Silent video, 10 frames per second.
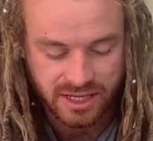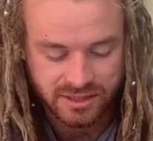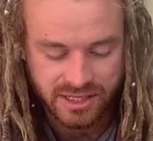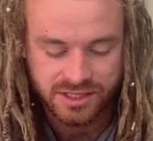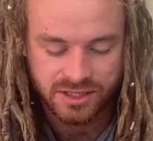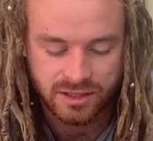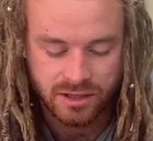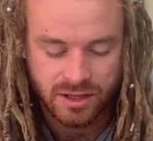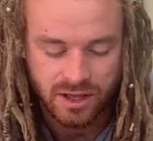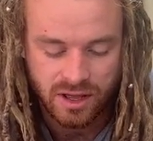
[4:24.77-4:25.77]
"Teacher,
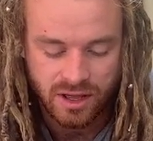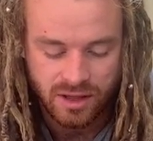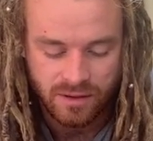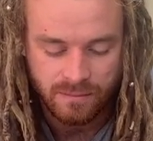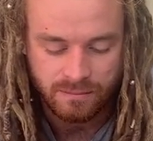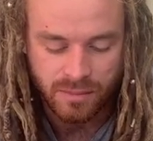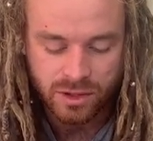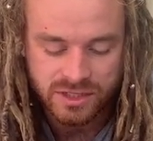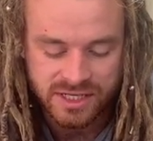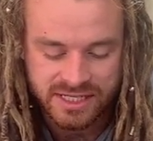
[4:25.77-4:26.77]

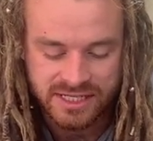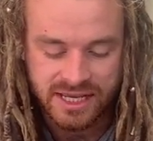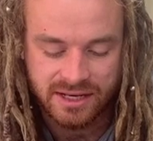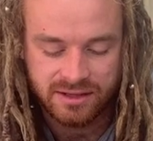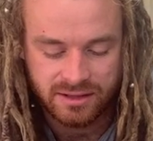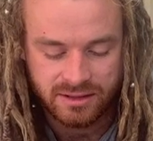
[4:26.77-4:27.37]
Moses said